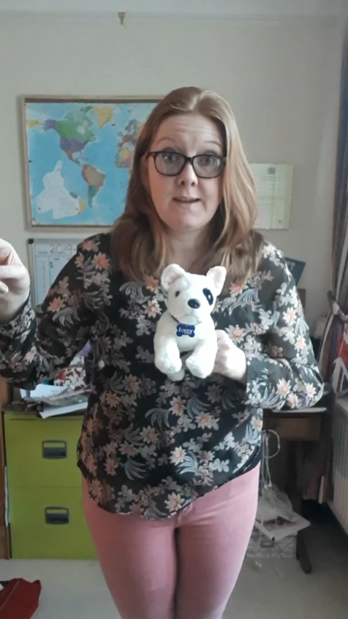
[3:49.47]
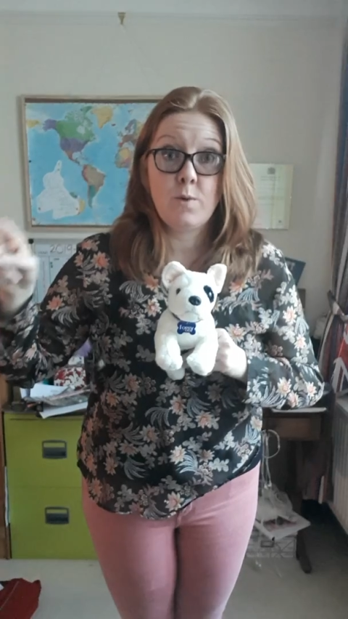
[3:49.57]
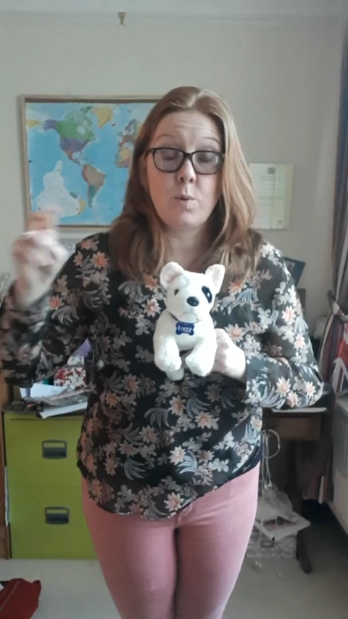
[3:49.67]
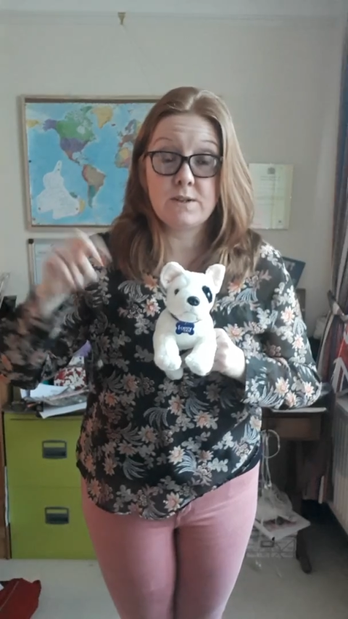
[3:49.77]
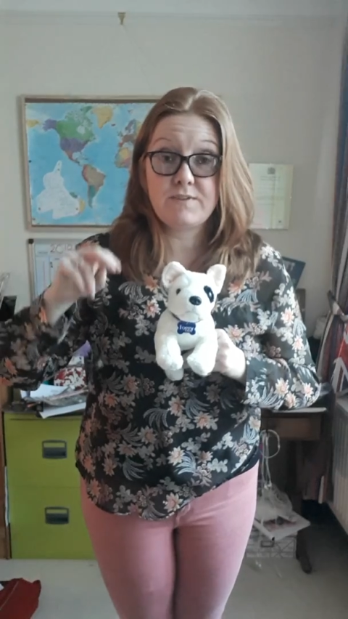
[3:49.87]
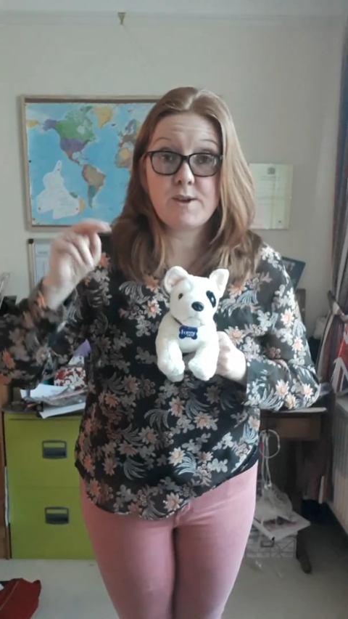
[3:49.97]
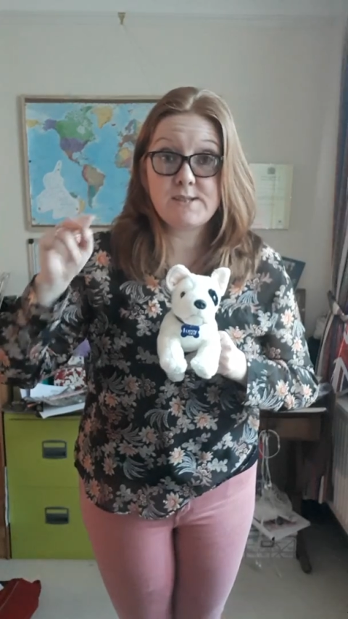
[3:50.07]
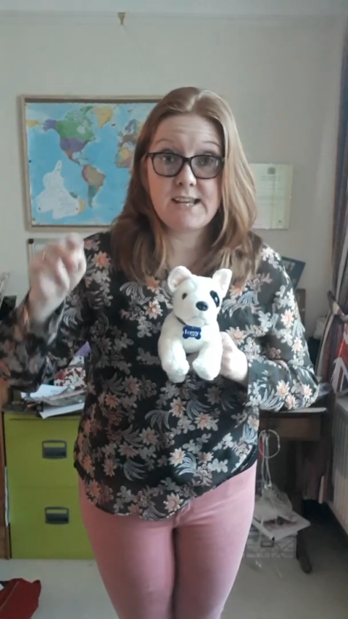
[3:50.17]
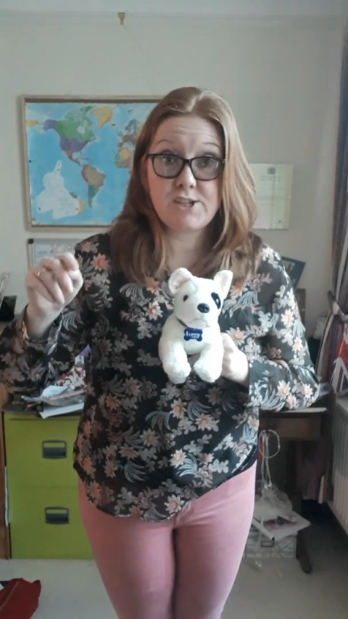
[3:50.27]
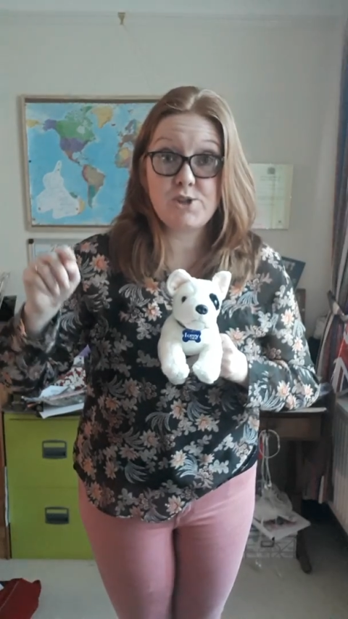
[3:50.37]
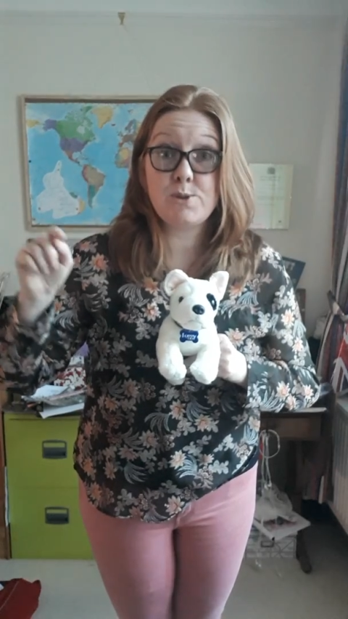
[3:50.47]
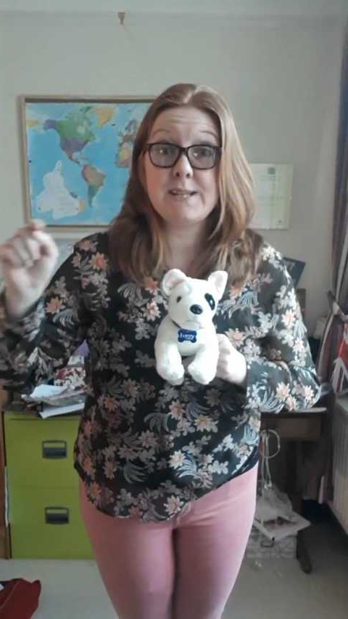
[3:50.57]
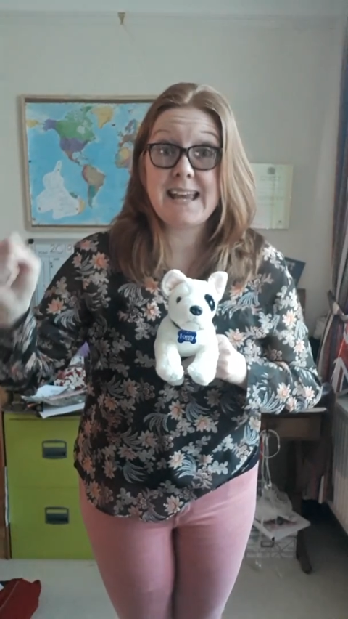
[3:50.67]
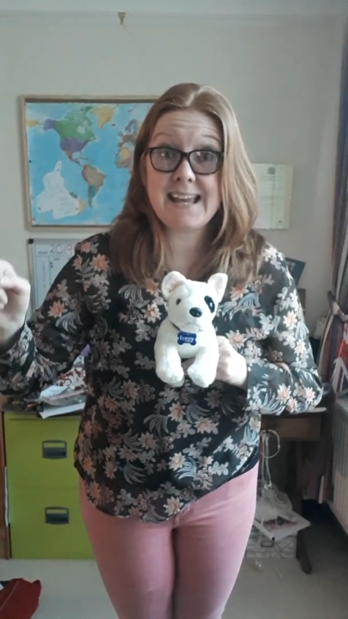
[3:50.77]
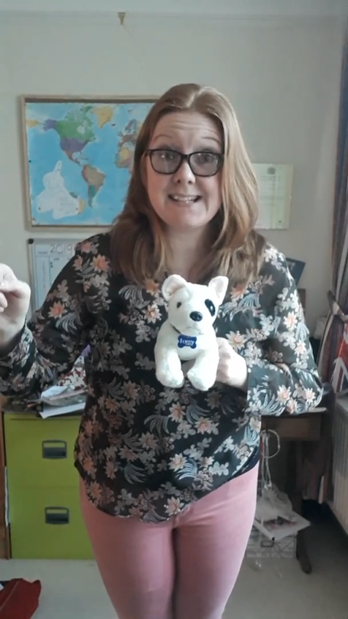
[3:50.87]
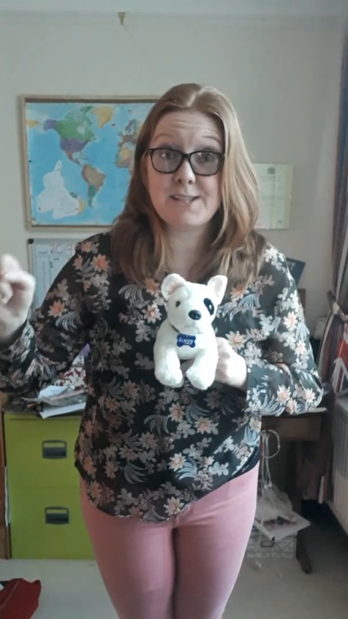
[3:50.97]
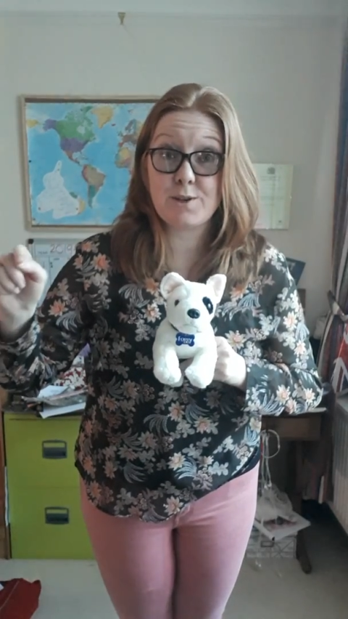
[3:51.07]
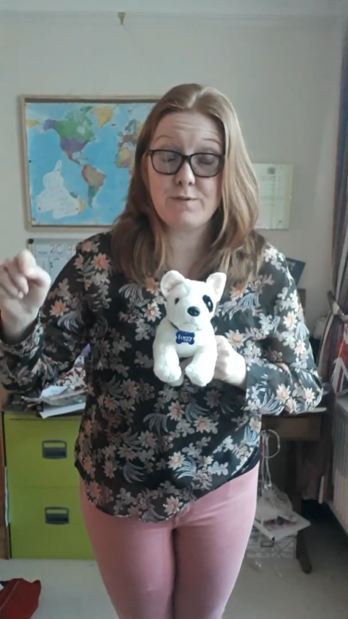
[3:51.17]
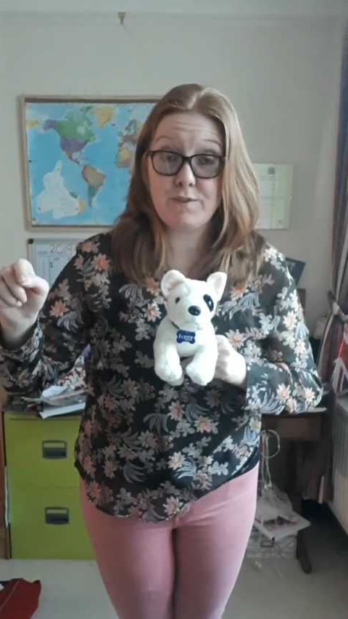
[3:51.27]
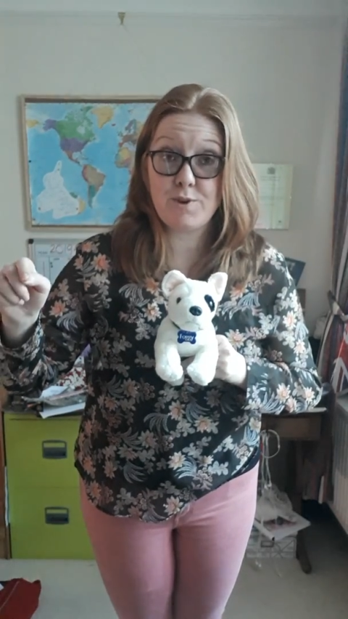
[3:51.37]
One of those issues is the
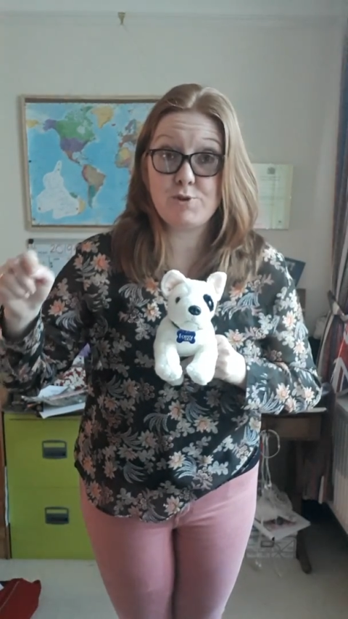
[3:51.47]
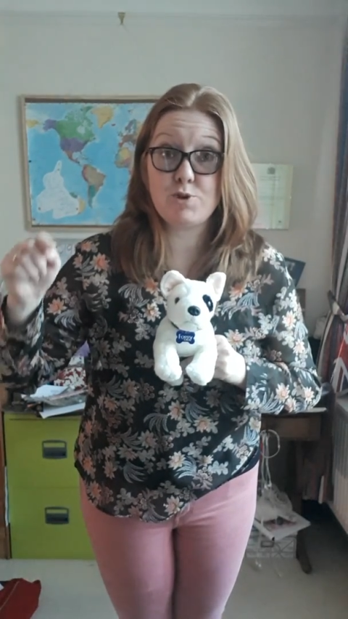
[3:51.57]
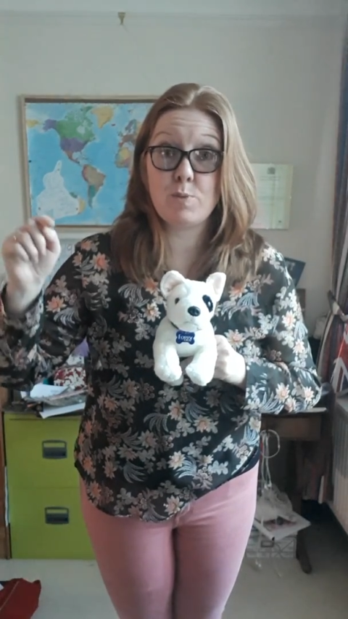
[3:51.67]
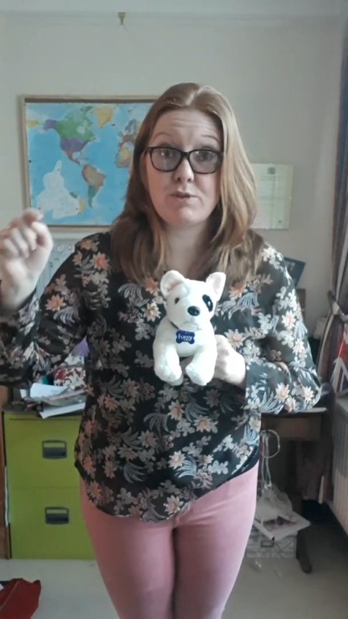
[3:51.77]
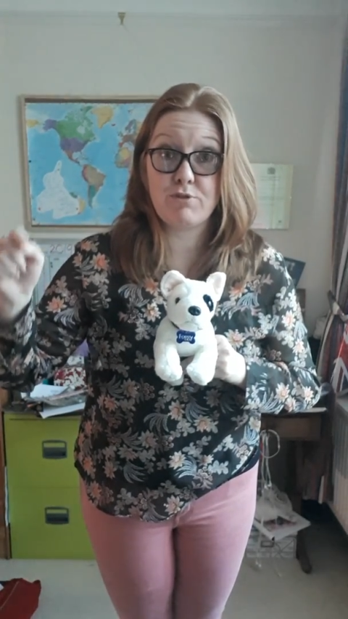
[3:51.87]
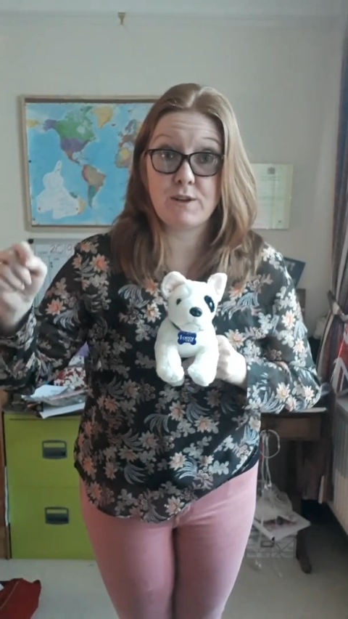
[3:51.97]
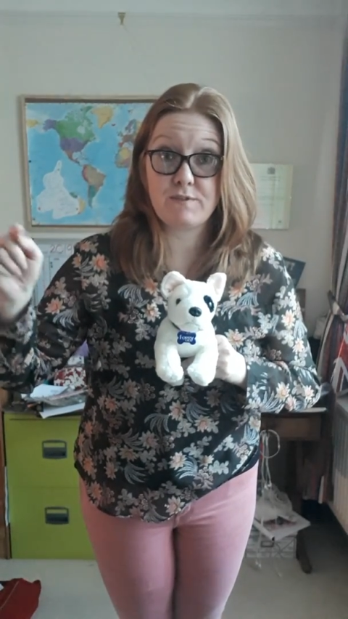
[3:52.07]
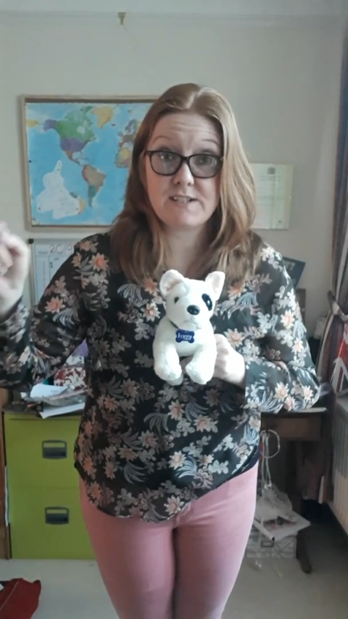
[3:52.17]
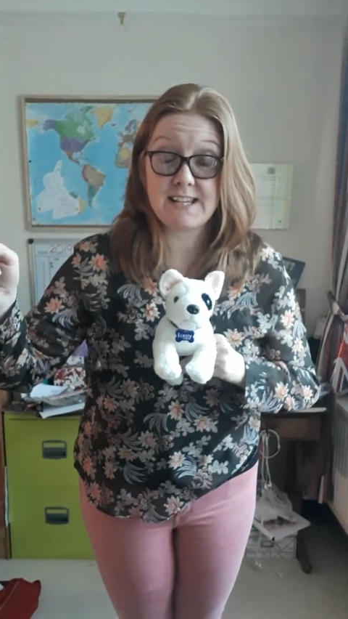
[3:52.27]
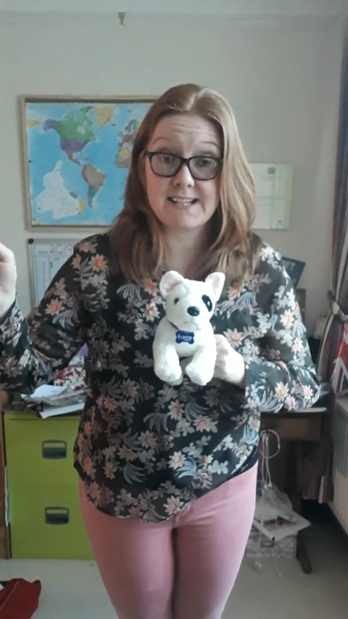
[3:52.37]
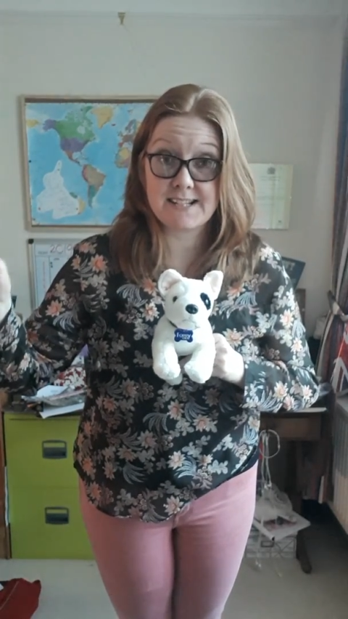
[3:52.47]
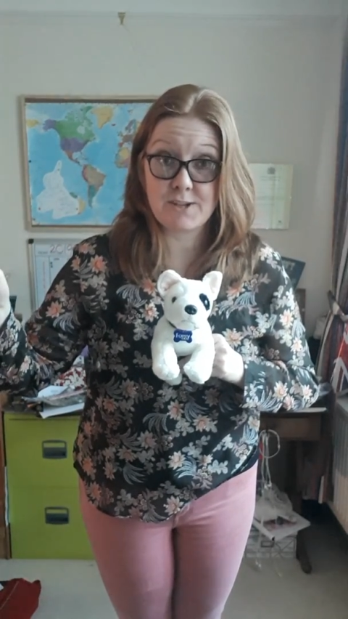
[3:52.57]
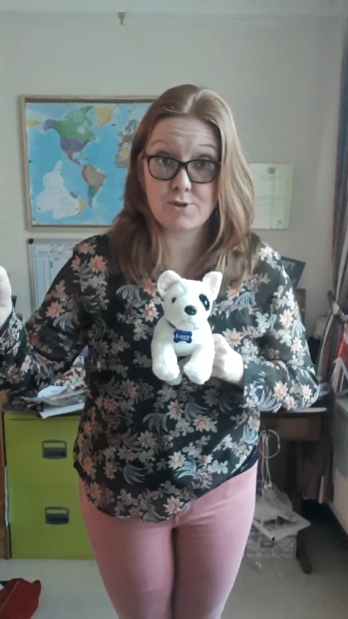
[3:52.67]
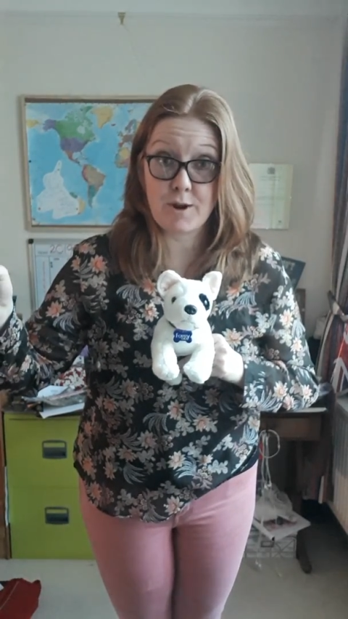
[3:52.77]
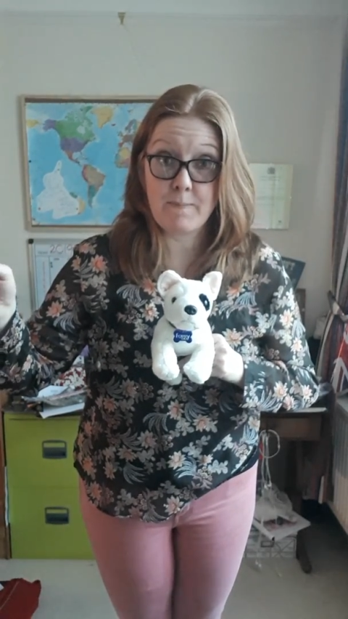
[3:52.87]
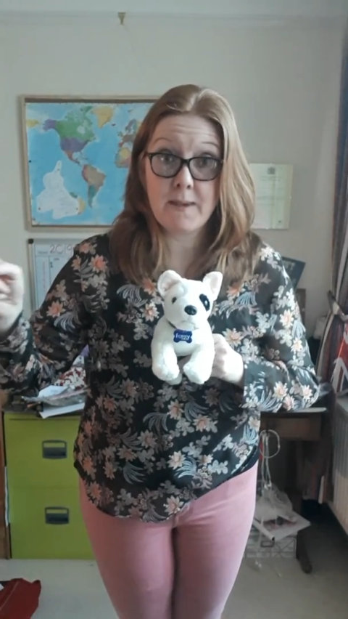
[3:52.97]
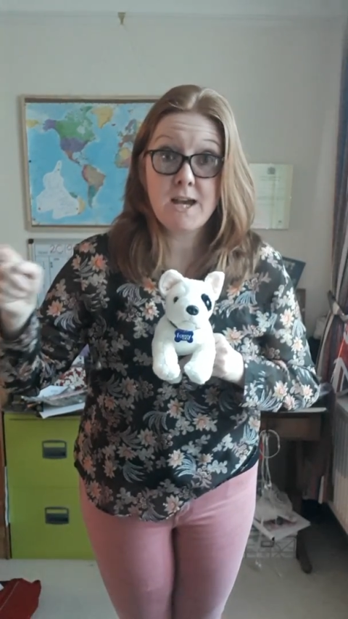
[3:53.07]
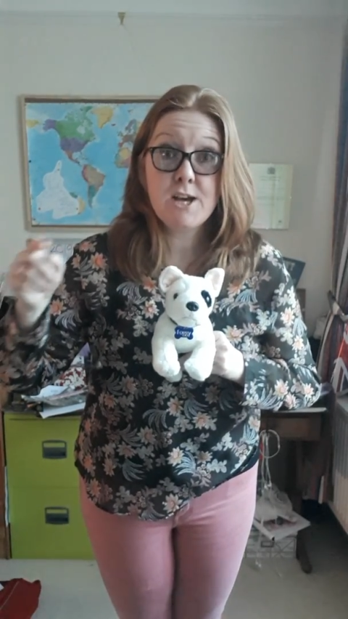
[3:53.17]
confusion with chronic fatigue syndrome.